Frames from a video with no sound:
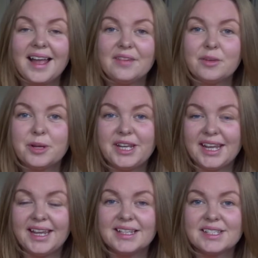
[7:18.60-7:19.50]
Hi
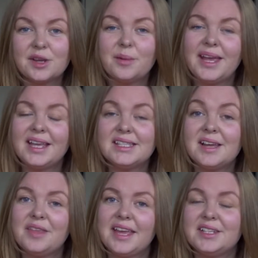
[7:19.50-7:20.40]
everybody, so it is
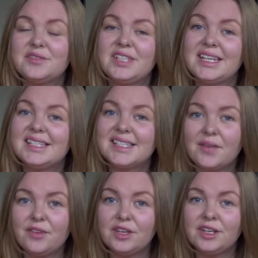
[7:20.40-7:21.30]
now the end of day
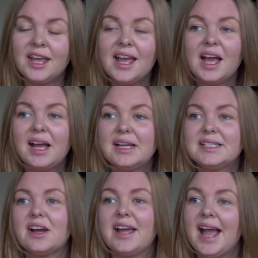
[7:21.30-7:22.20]
seven
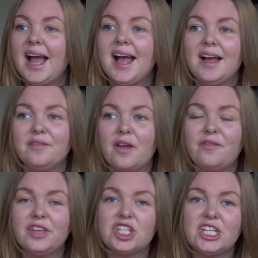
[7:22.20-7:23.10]
and I have
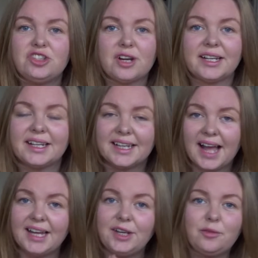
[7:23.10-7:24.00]
officially drank a
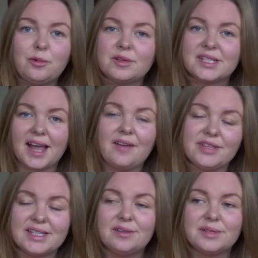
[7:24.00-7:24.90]
gallon of water every
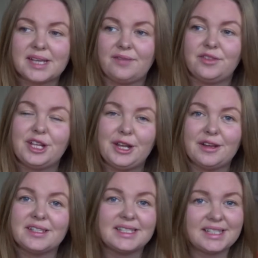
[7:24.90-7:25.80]
single day for the
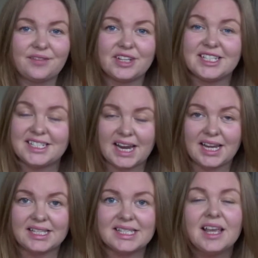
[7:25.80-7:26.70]
last 7
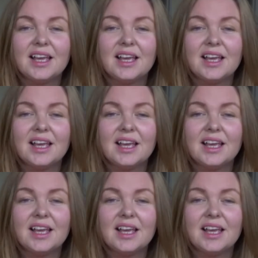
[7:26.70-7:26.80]
days.